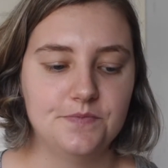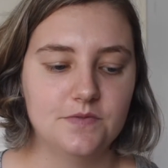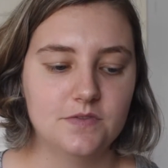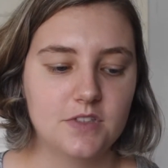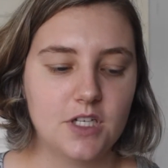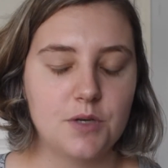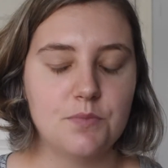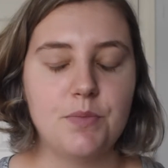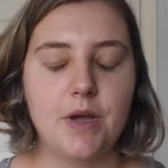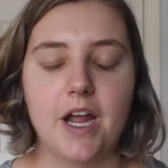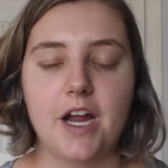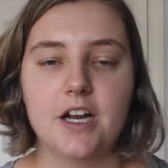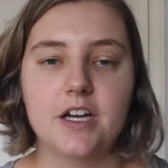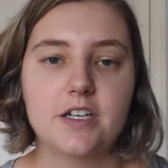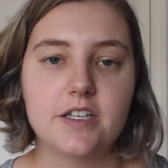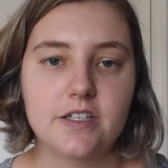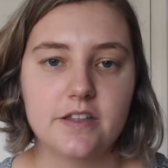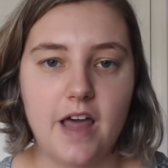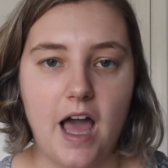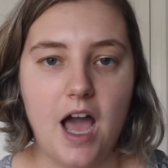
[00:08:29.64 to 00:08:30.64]
compare it
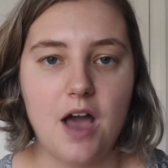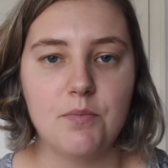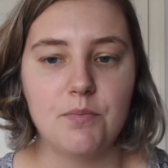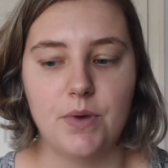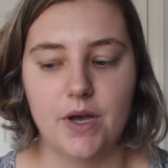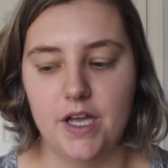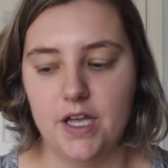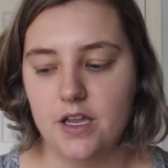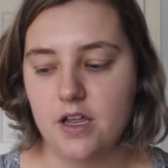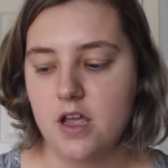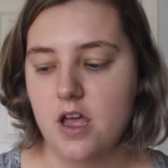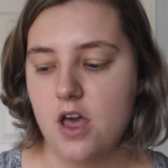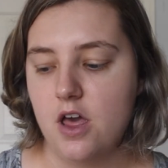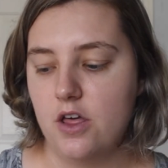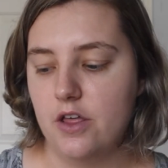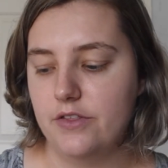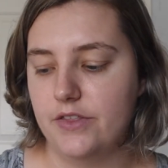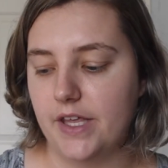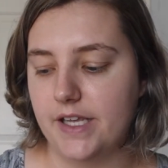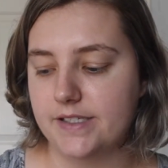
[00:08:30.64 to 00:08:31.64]
to that, but
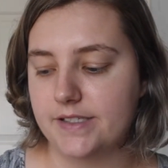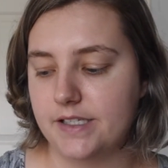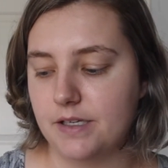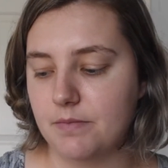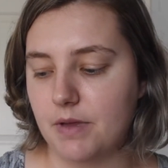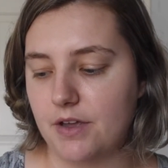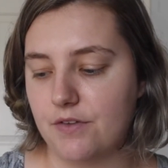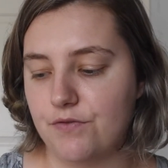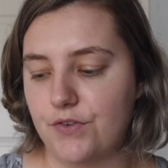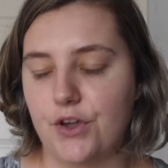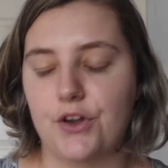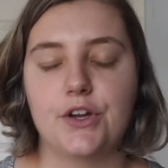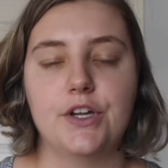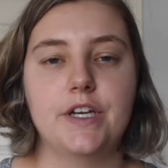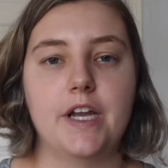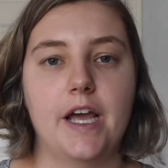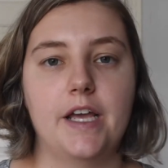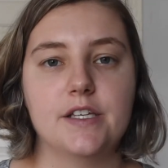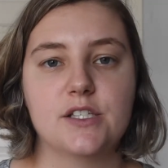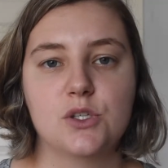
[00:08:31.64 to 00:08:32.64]
they seem like very
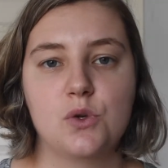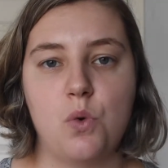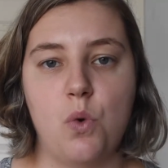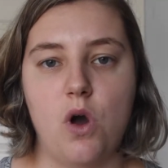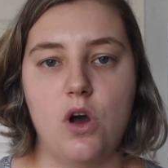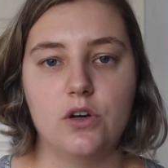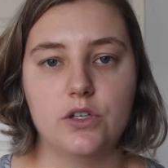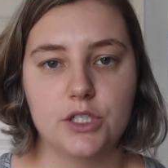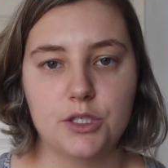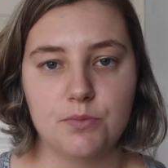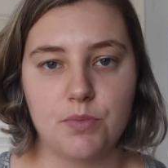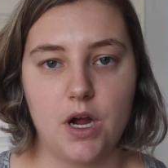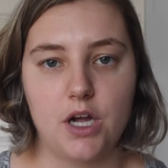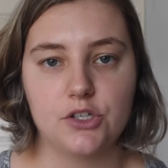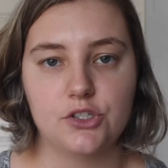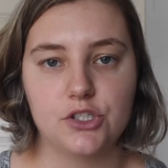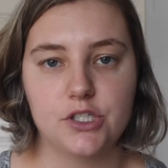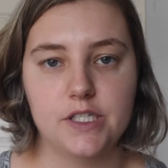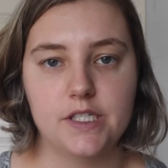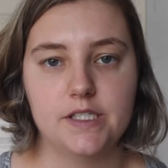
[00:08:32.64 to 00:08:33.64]
nice quality
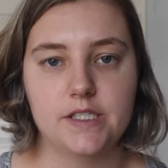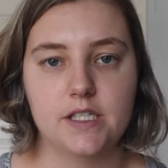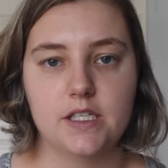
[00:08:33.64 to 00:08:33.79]
brushes,